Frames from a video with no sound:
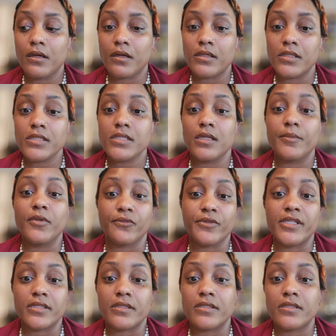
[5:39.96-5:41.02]
some of the
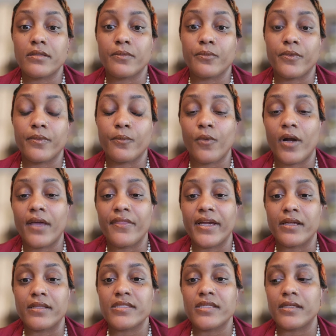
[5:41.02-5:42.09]
reasons why that
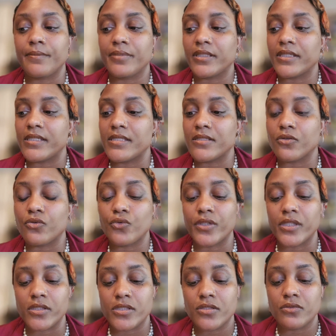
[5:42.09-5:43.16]
can take place,
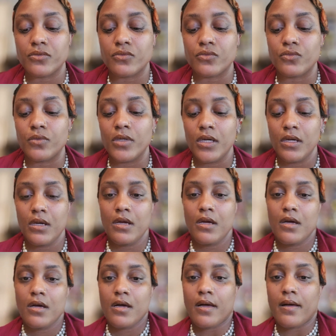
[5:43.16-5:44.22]
according to
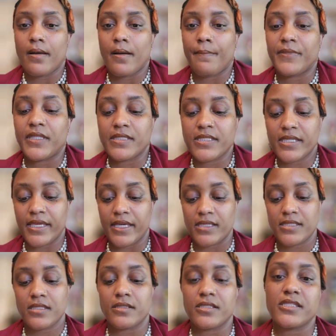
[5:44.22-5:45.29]
the
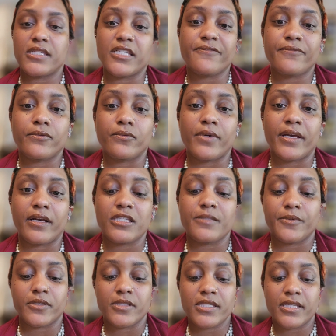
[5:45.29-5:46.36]
text, successful
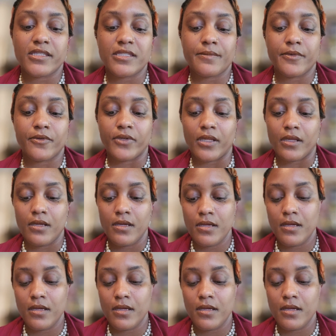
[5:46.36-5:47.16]
expert testimony,